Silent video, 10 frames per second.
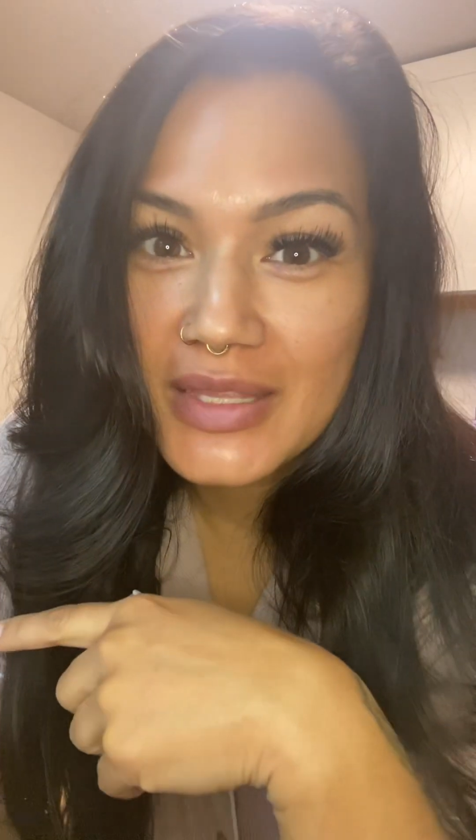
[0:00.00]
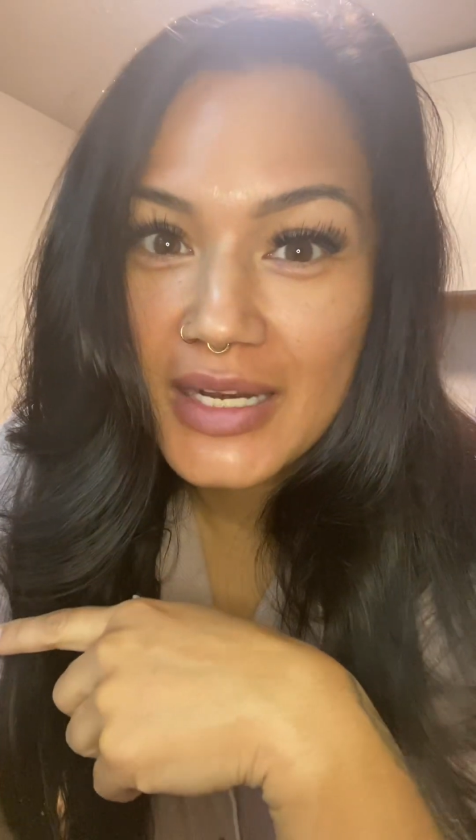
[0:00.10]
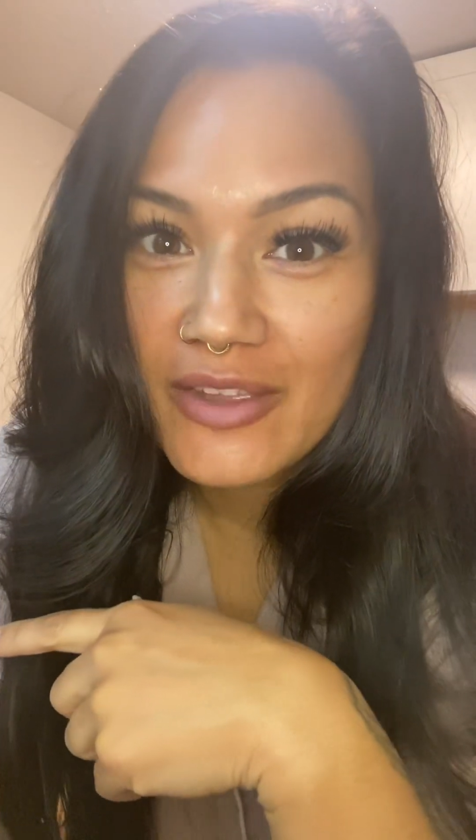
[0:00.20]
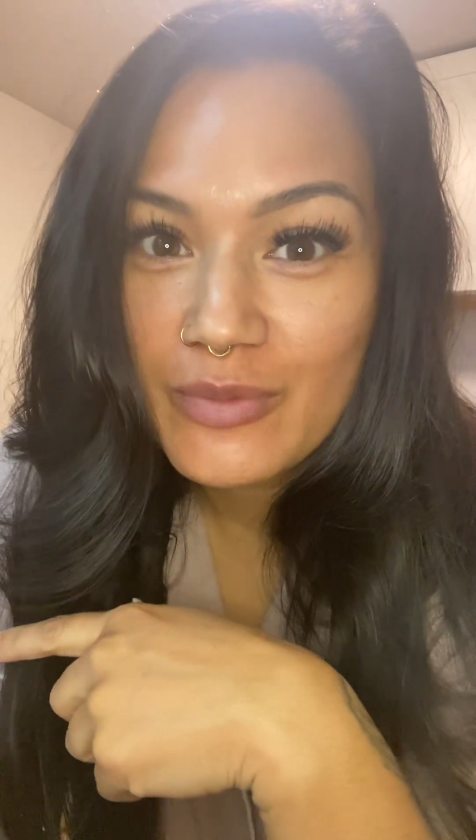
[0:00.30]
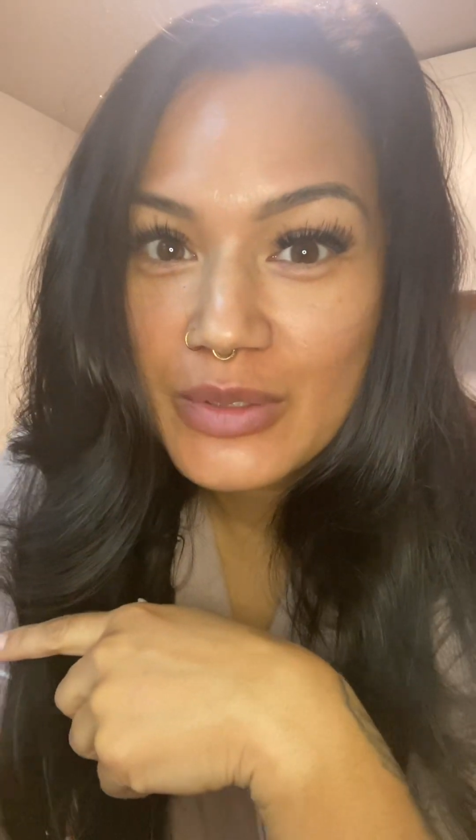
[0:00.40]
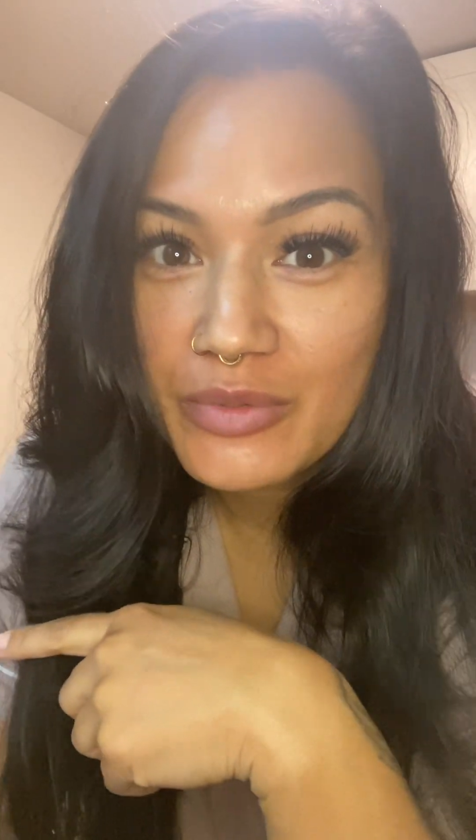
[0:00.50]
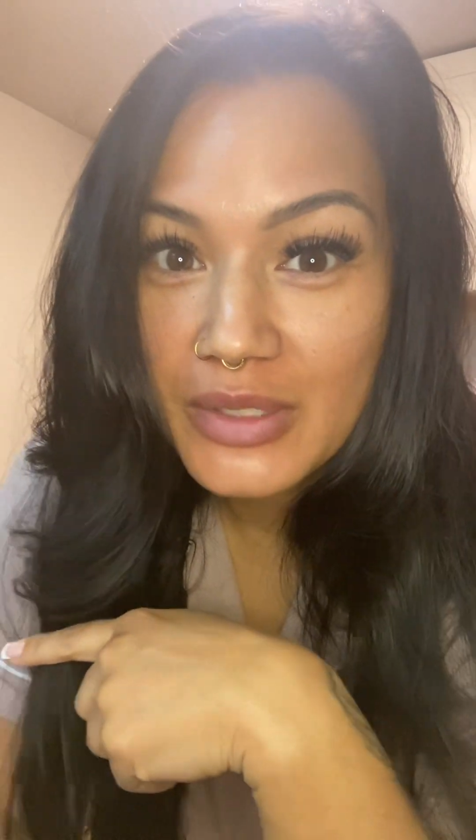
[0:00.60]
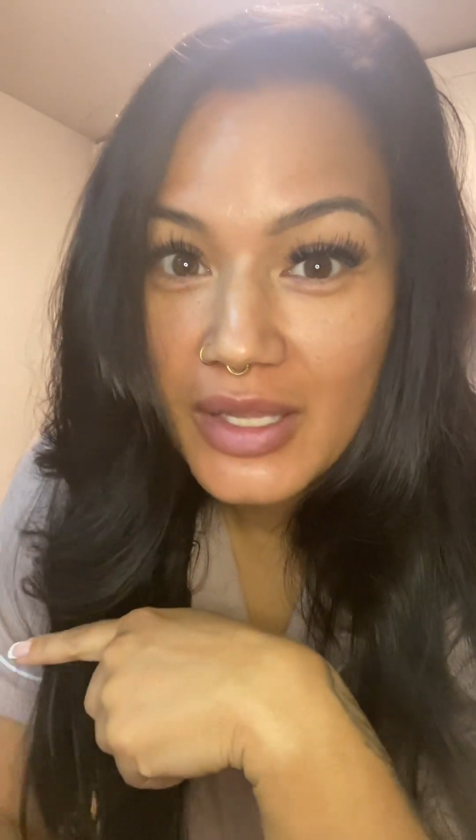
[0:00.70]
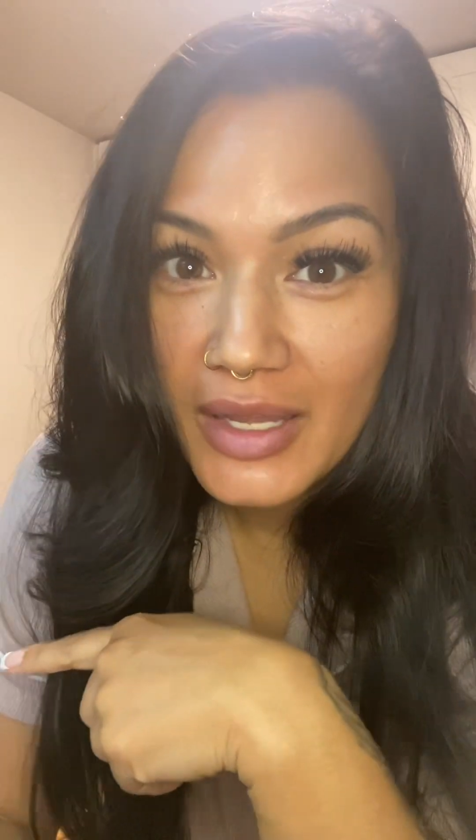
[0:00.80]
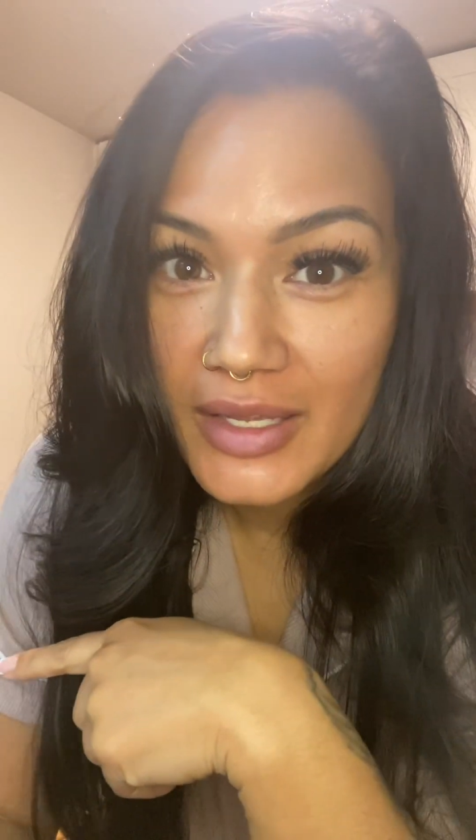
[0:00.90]
that I've been
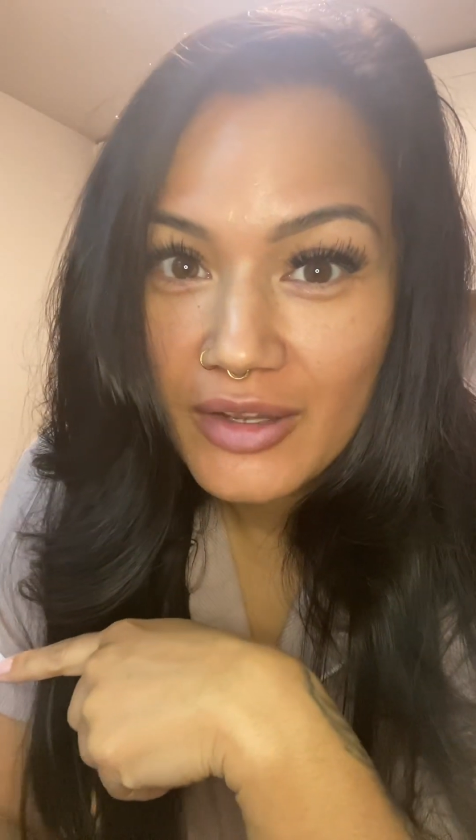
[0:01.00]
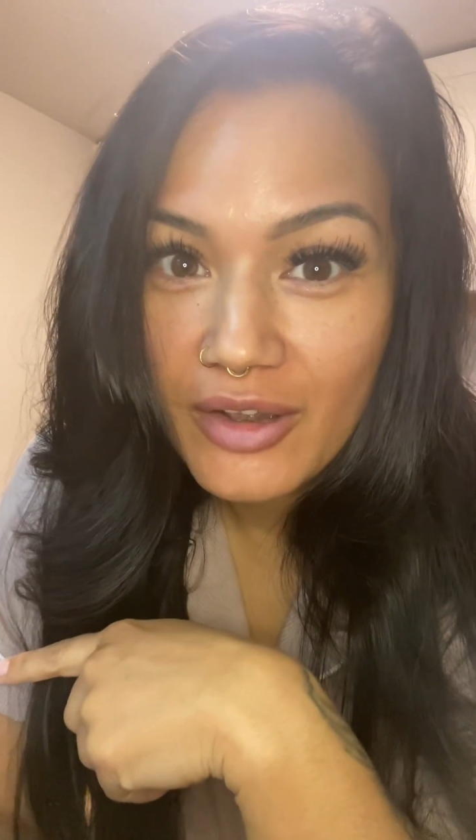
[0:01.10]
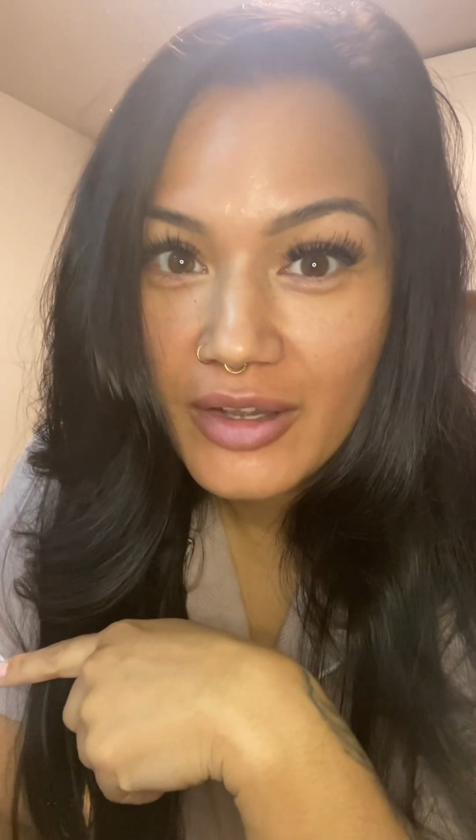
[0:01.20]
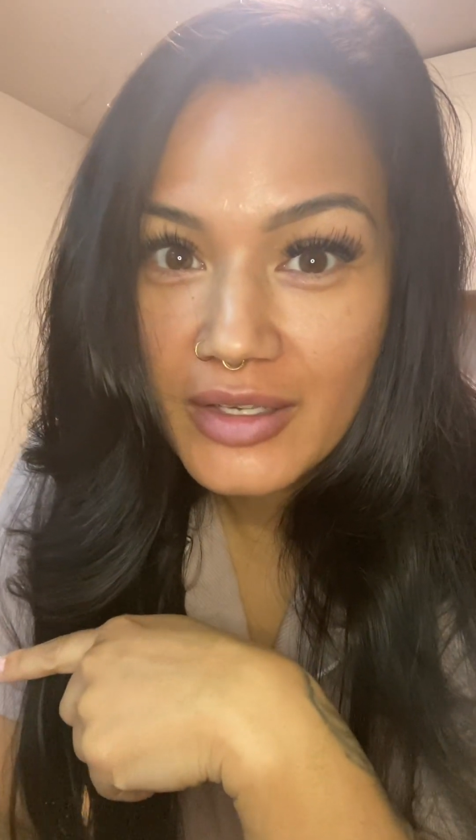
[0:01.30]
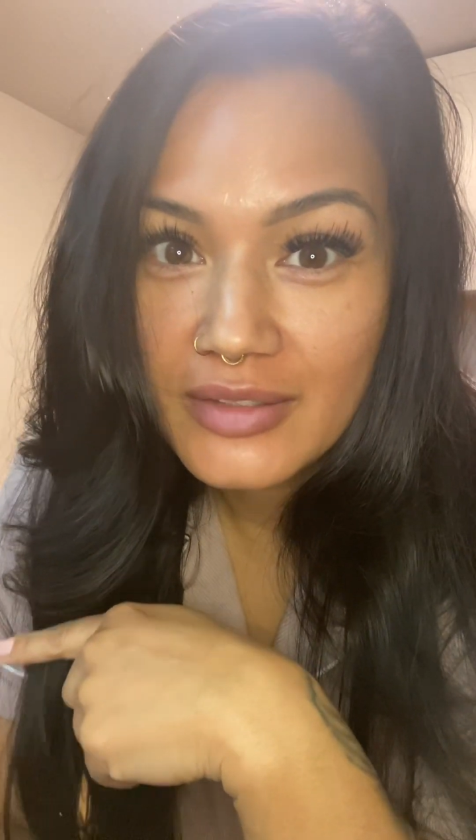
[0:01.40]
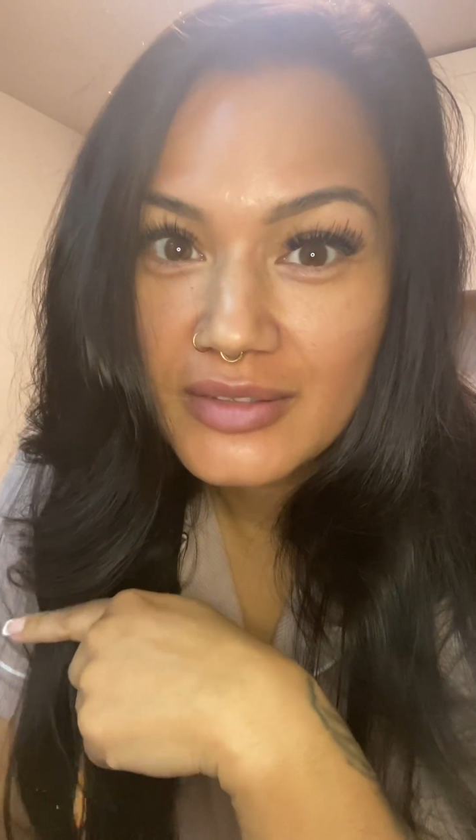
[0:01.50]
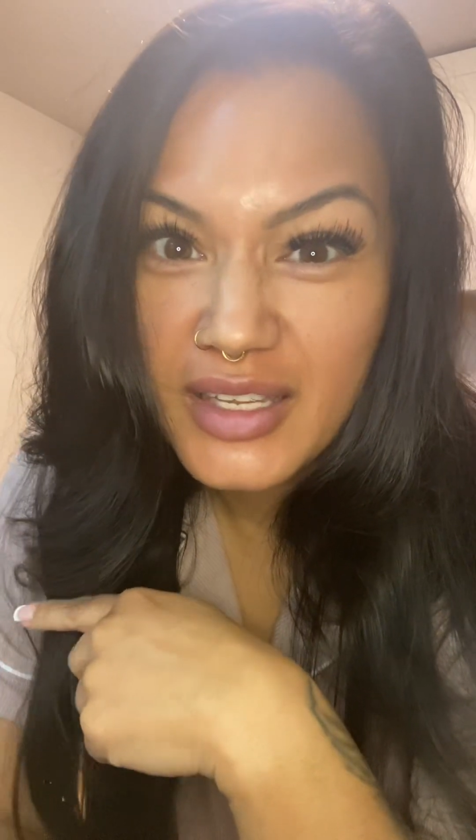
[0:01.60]
relying on,